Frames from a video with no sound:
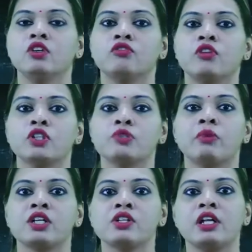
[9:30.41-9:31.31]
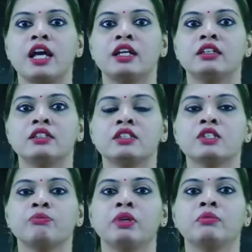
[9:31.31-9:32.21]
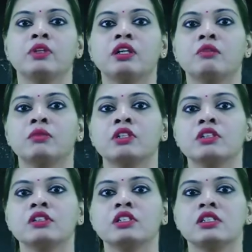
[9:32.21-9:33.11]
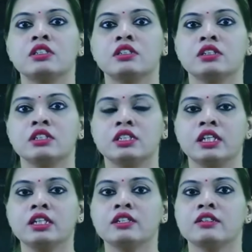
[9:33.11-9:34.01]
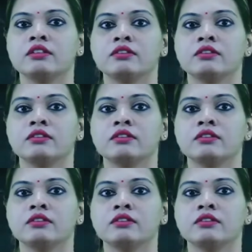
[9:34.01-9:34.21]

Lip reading: for Special Analysis, paper number 6,